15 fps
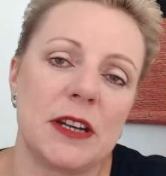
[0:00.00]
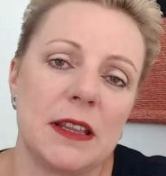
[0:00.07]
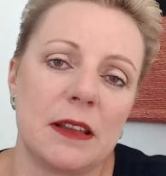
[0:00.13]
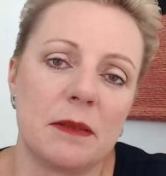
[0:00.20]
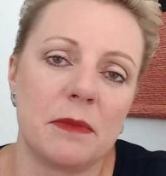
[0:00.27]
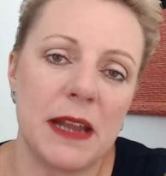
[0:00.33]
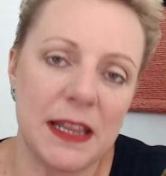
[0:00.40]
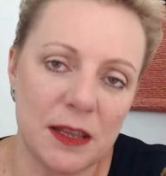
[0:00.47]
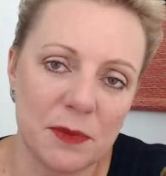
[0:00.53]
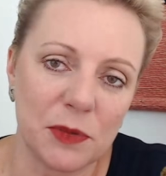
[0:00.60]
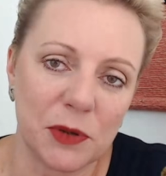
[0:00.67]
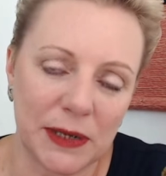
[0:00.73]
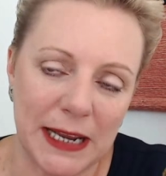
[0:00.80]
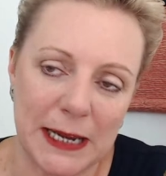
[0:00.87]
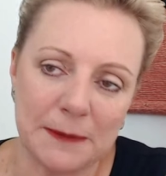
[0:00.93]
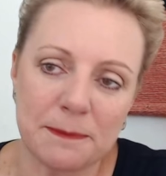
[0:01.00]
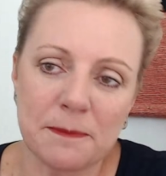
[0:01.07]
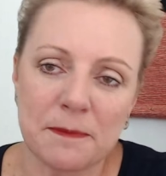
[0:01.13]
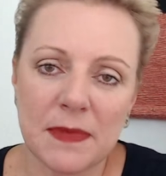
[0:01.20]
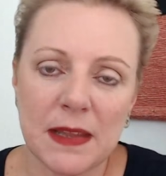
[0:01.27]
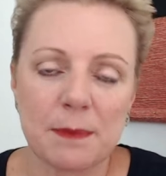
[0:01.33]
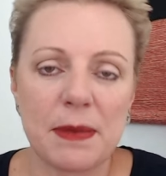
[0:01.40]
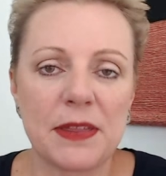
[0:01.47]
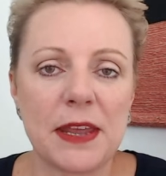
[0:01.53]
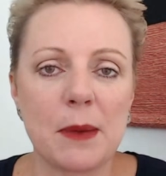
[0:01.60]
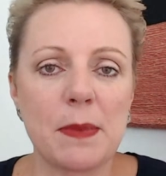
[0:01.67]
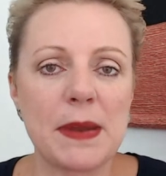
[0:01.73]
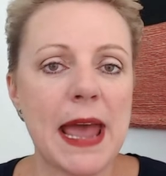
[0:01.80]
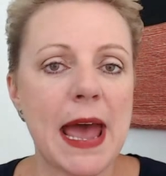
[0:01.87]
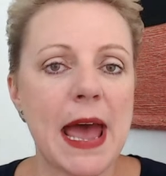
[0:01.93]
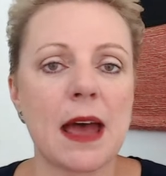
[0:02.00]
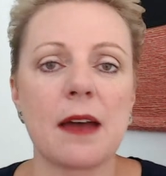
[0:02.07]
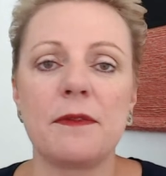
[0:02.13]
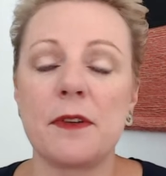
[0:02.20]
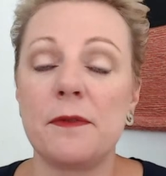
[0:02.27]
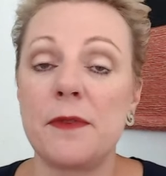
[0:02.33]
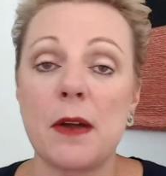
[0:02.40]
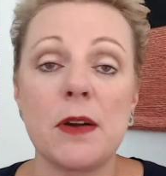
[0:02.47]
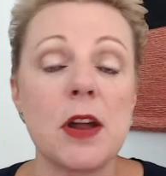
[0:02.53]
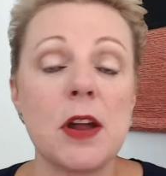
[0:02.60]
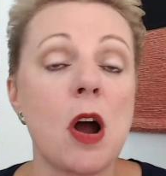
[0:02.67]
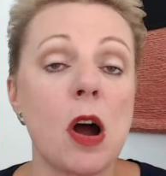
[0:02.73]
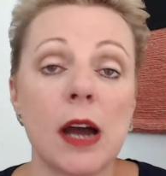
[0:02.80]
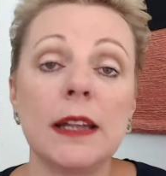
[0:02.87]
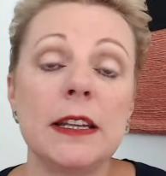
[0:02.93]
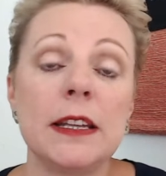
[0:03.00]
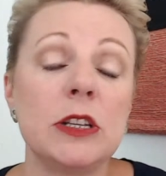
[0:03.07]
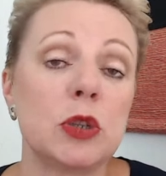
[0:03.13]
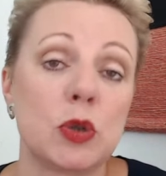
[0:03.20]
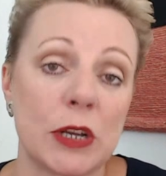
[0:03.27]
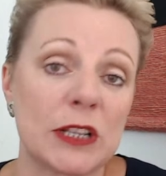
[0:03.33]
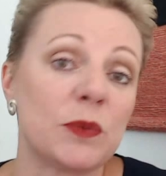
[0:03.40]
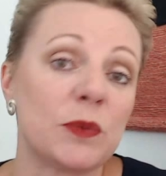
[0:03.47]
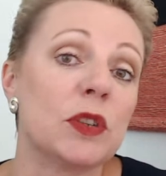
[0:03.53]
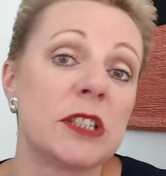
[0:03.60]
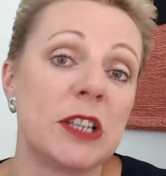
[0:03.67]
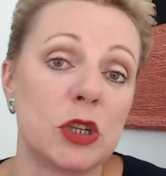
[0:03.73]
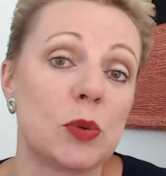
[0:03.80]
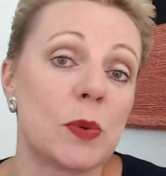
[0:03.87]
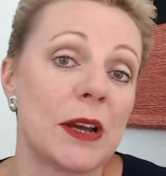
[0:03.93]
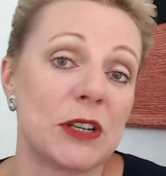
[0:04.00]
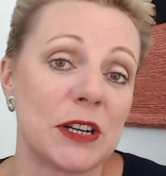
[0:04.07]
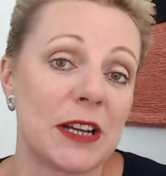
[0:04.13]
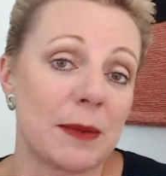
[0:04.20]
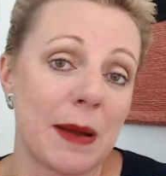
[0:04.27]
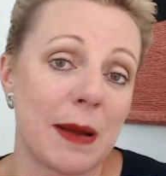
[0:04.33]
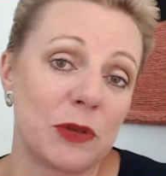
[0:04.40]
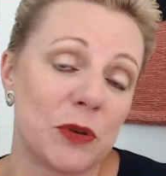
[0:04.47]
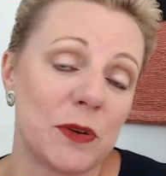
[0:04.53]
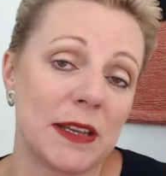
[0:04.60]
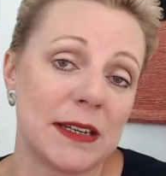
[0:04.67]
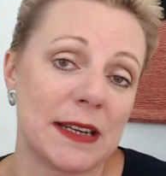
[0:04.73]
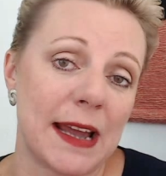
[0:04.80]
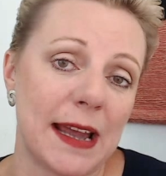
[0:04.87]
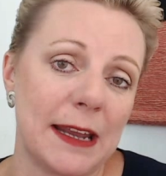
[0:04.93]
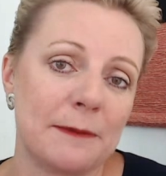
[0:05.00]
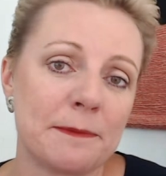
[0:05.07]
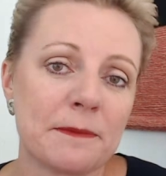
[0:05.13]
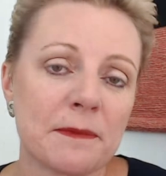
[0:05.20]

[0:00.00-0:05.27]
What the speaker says: in the morning, but then we have a very highly stressful situation come up during the day.